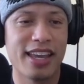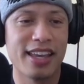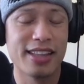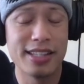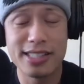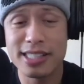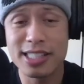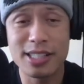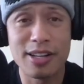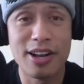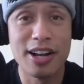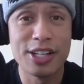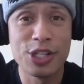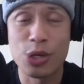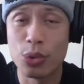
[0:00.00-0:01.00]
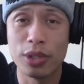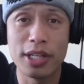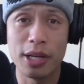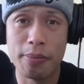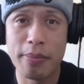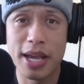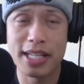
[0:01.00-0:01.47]
This is
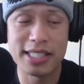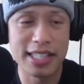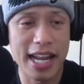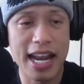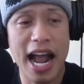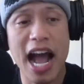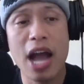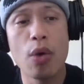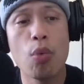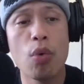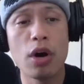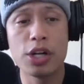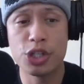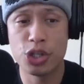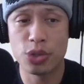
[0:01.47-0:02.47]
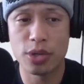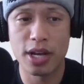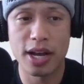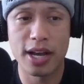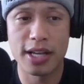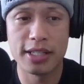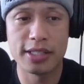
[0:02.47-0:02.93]
truly amazing, and I want you
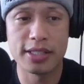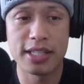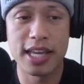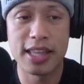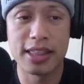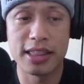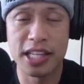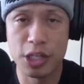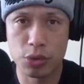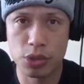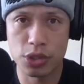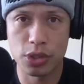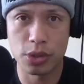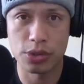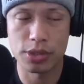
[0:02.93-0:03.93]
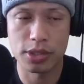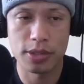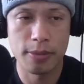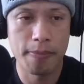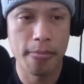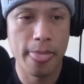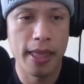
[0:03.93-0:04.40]
guys to get these results.
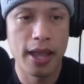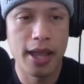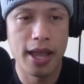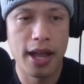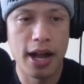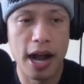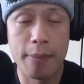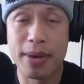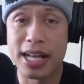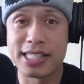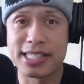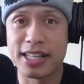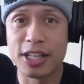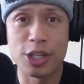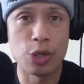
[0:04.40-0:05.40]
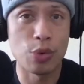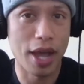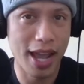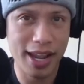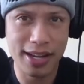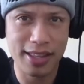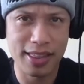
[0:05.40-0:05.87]
I'm not selling you
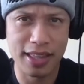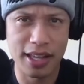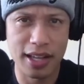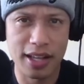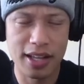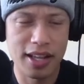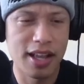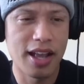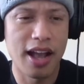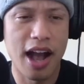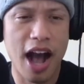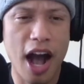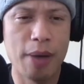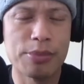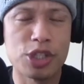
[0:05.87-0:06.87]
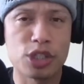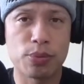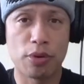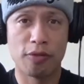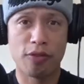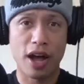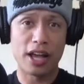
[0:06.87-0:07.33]
anything. I'm just
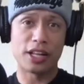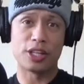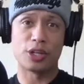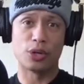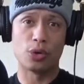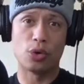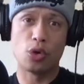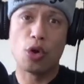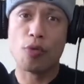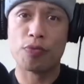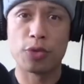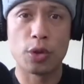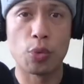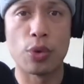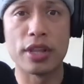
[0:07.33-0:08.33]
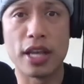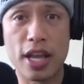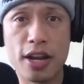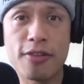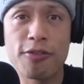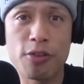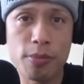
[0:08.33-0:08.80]
providing you with
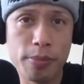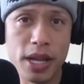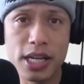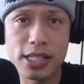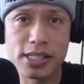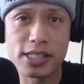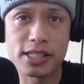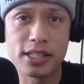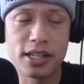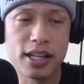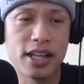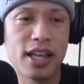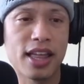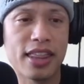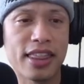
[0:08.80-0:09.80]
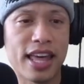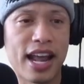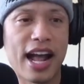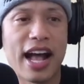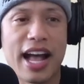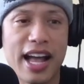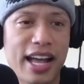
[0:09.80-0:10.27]
information
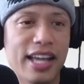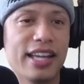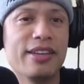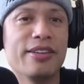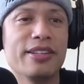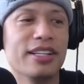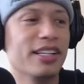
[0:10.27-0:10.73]
that I,